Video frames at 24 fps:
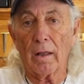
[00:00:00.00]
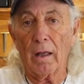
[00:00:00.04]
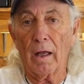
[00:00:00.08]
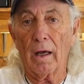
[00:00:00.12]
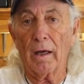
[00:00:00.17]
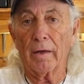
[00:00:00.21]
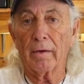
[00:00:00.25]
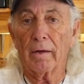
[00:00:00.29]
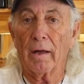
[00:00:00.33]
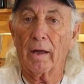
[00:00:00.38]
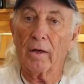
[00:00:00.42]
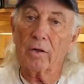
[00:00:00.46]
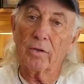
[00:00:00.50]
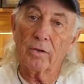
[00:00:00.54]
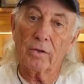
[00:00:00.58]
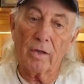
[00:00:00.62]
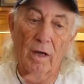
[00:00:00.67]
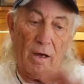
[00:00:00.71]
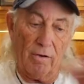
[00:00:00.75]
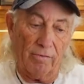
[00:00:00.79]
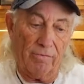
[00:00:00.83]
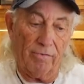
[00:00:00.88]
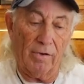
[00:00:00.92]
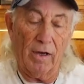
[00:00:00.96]
line. I could
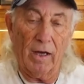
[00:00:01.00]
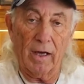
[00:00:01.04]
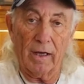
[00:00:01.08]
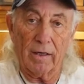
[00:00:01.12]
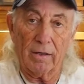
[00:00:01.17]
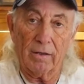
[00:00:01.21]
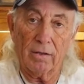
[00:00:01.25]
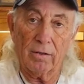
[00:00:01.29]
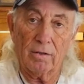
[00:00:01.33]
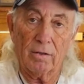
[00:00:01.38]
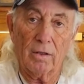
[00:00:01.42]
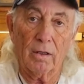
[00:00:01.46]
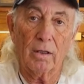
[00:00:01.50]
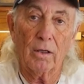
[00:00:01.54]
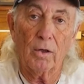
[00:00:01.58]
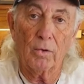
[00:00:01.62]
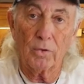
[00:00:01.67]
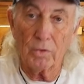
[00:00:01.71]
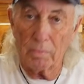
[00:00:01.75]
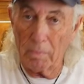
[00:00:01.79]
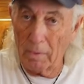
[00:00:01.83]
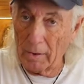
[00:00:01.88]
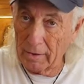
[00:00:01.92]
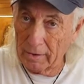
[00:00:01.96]
not find
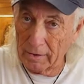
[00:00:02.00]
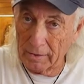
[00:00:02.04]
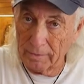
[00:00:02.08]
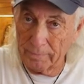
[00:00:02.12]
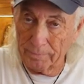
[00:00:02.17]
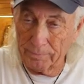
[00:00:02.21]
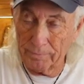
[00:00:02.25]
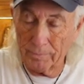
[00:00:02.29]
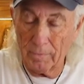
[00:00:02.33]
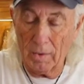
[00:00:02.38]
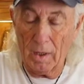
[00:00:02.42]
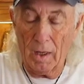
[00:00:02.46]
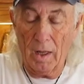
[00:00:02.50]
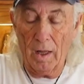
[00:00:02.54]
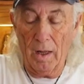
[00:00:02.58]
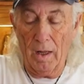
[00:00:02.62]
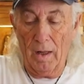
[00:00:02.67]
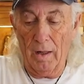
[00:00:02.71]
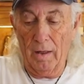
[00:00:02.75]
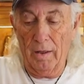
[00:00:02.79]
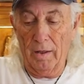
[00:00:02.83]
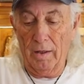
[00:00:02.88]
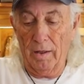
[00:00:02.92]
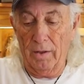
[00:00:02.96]
Lowe's bucket.
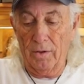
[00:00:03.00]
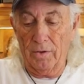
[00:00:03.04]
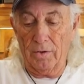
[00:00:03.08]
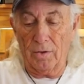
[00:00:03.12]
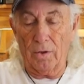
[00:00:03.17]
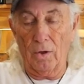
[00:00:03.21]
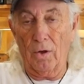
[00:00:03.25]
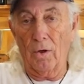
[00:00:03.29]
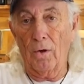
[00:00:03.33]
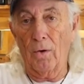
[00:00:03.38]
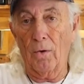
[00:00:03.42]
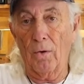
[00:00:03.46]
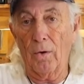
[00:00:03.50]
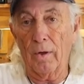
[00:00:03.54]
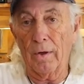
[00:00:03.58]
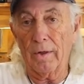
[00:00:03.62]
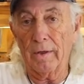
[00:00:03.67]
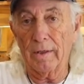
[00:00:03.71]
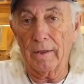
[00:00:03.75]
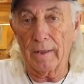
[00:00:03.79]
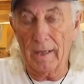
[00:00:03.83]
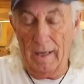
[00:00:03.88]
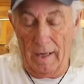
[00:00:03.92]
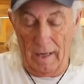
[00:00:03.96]
So
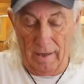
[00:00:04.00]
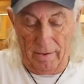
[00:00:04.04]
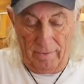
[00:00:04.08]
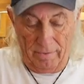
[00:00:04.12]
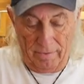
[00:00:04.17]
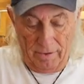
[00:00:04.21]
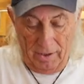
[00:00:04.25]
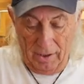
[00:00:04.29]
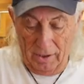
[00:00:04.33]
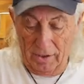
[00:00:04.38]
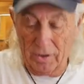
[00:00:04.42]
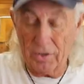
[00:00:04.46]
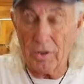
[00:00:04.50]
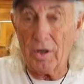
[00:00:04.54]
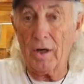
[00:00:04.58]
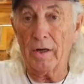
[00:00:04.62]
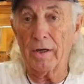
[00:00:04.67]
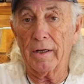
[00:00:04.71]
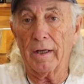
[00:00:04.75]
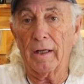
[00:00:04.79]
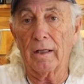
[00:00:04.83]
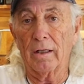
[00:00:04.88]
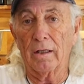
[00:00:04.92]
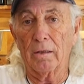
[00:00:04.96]
yeah, things
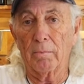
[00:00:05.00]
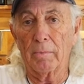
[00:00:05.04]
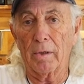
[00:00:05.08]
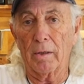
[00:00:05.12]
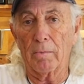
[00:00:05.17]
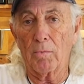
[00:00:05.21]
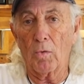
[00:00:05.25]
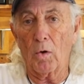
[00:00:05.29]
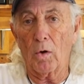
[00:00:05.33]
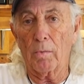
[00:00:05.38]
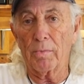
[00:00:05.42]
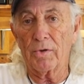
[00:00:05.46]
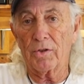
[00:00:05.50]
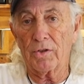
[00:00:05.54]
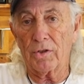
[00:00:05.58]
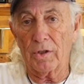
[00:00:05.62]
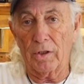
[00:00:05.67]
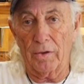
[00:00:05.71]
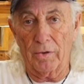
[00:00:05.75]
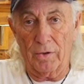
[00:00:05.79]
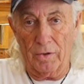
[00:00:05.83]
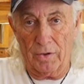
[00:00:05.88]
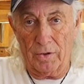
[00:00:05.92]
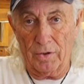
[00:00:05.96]
started to get a little bit more
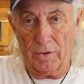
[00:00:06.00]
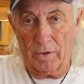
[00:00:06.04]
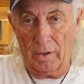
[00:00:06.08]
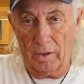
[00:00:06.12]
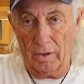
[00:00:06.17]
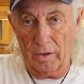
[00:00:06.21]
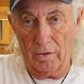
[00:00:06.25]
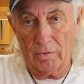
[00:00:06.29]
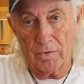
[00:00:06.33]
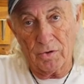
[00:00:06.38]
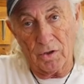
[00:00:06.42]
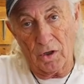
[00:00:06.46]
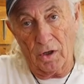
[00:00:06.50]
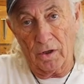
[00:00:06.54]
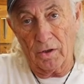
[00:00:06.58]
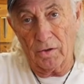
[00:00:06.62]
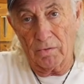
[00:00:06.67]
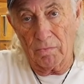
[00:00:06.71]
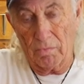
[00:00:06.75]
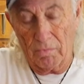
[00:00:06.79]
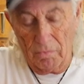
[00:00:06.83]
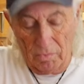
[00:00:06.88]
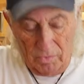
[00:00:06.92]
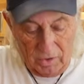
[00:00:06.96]
mysterious as I
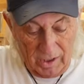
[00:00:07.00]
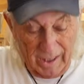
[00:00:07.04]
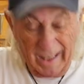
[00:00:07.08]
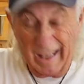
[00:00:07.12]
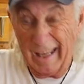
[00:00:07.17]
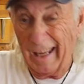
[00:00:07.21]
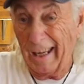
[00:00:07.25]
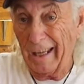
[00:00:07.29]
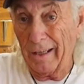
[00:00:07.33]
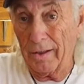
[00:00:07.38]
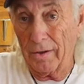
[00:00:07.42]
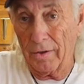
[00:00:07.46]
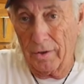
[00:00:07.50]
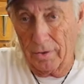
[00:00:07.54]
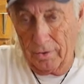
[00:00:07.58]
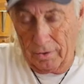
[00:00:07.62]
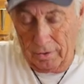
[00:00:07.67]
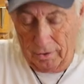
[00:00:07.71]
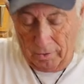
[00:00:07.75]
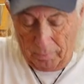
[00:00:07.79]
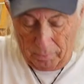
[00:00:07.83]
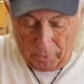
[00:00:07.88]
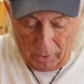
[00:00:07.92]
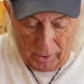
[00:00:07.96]
started digging into this
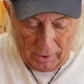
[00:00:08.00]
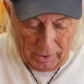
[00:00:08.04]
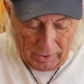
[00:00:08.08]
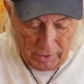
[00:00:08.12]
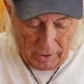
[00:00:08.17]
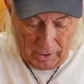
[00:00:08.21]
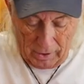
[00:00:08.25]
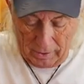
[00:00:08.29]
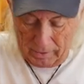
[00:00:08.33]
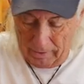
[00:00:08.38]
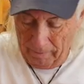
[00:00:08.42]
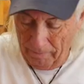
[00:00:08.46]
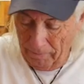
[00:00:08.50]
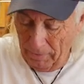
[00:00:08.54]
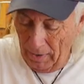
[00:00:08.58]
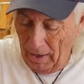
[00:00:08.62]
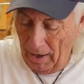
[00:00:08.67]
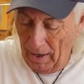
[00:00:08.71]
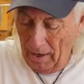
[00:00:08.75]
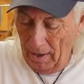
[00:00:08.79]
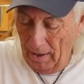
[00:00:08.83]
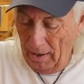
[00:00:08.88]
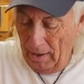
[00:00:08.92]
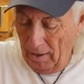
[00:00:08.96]
little project.
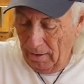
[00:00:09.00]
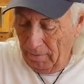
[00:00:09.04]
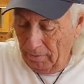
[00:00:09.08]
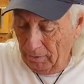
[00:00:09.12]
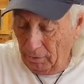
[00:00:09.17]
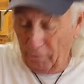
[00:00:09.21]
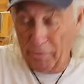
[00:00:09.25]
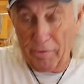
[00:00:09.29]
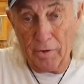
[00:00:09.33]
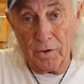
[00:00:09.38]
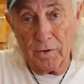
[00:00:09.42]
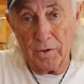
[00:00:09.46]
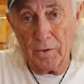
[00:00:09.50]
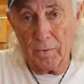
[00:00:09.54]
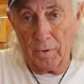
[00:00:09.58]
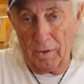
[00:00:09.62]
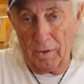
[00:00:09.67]
But the first thing